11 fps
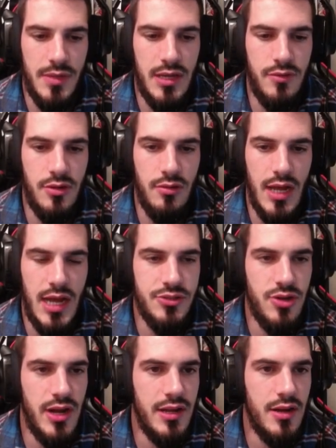giving you guys
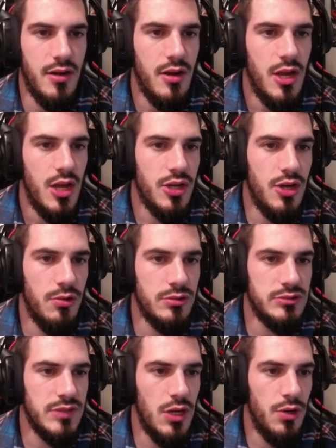right here. Go to
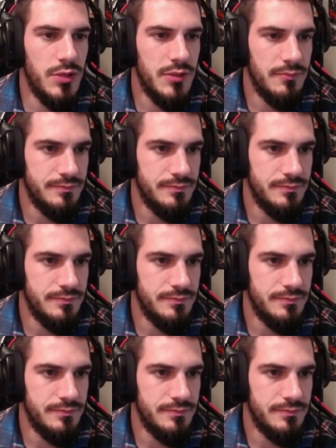load.